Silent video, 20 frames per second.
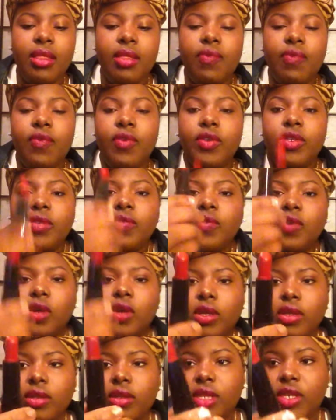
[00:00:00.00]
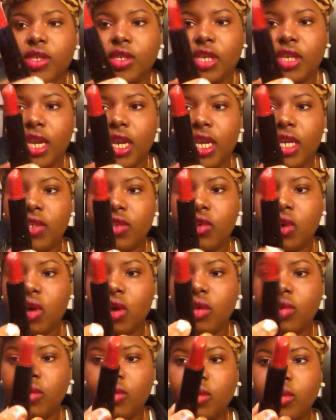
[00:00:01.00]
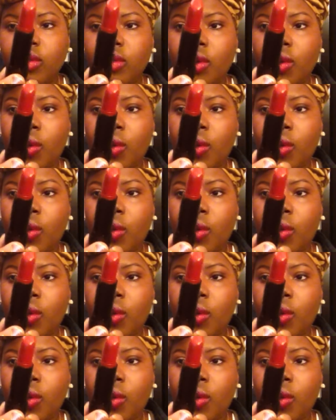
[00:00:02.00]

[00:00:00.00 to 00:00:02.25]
First of all, the shade is called Snow